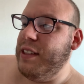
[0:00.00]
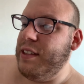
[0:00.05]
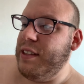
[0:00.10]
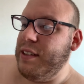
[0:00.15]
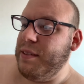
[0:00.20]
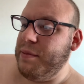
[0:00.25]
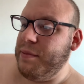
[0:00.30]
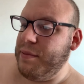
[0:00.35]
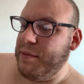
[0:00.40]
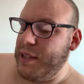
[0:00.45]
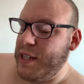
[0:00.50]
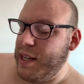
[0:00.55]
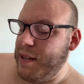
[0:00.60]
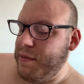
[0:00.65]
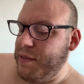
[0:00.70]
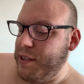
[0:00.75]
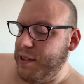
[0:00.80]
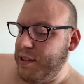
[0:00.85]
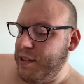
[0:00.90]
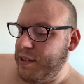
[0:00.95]
them have
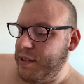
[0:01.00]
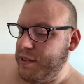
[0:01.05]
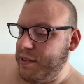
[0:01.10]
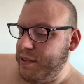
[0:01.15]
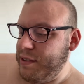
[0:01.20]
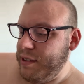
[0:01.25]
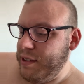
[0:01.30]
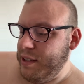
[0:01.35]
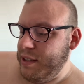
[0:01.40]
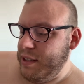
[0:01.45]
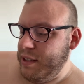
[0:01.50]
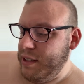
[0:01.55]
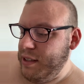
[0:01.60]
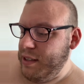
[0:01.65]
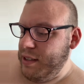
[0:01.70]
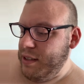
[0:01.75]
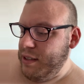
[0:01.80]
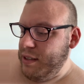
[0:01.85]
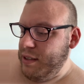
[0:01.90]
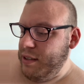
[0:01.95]
the
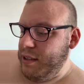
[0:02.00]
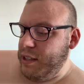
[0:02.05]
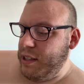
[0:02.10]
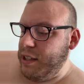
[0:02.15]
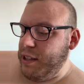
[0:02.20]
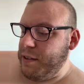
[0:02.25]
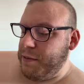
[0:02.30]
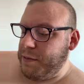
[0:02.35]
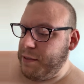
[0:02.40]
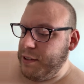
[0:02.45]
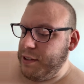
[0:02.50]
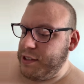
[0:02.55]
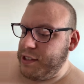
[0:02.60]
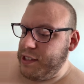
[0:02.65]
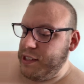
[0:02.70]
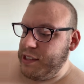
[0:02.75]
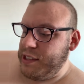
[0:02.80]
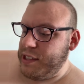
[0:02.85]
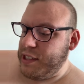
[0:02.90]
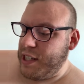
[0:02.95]
you get your first
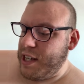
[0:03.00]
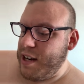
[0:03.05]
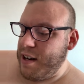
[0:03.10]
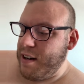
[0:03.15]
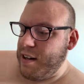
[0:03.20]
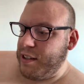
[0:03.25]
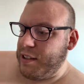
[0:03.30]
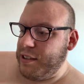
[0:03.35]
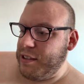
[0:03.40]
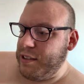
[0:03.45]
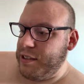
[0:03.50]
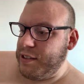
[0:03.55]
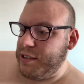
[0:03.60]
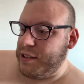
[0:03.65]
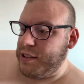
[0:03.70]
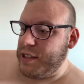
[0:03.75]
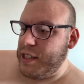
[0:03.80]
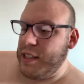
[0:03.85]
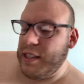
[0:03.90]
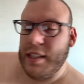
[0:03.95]
season of
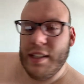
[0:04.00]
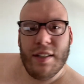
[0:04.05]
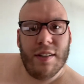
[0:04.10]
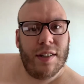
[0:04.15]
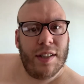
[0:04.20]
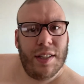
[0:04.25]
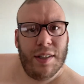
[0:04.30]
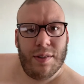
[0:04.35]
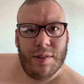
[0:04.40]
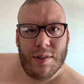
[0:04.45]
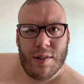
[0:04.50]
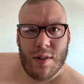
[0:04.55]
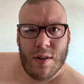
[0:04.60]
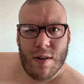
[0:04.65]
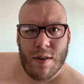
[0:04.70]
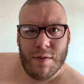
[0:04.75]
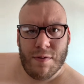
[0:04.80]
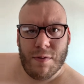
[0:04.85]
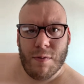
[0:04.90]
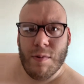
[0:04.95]
characters, and then they're killed
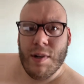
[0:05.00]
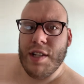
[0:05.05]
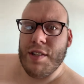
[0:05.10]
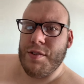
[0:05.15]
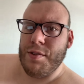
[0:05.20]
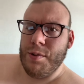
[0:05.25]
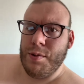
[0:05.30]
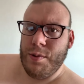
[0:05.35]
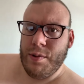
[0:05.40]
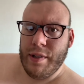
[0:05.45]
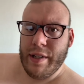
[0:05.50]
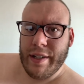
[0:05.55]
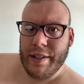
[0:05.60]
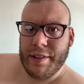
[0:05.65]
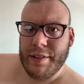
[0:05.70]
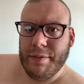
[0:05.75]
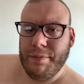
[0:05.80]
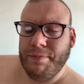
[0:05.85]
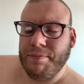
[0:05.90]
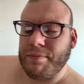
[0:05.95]
off way too quick,
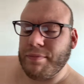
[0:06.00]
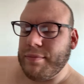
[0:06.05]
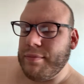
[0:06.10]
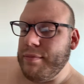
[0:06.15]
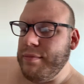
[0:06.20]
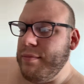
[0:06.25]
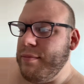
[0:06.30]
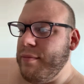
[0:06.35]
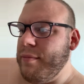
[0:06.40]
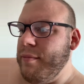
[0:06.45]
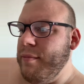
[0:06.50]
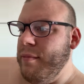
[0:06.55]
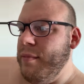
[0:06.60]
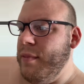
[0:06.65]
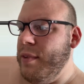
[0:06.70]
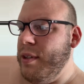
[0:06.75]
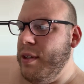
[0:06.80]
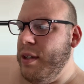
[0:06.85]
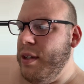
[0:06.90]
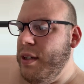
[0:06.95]

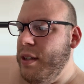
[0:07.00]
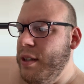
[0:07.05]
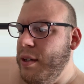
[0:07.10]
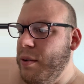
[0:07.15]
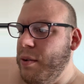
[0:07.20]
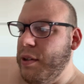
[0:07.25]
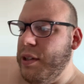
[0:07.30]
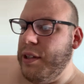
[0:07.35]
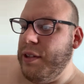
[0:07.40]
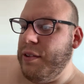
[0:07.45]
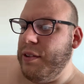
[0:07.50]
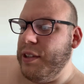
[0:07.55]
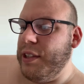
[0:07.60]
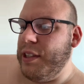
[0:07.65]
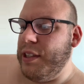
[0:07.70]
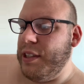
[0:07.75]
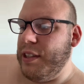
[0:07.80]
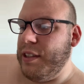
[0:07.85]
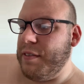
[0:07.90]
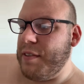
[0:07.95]
or they don't get
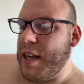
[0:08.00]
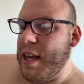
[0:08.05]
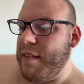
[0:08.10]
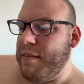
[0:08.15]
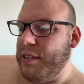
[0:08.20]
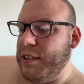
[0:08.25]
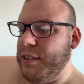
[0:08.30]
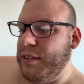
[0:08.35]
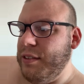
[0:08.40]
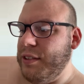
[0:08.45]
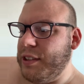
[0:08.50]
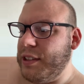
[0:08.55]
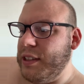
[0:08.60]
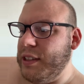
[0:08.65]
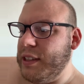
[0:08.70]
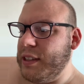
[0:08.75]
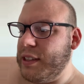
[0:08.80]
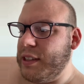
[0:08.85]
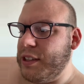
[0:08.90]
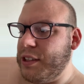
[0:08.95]
enough evolution
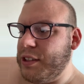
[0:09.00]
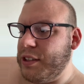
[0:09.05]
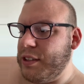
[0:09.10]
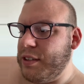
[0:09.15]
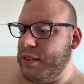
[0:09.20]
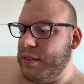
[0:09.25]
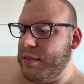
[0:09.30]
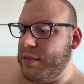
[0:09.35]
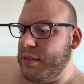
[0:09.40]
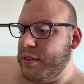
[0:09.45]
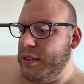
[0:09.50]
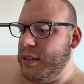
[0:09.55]
like they should have.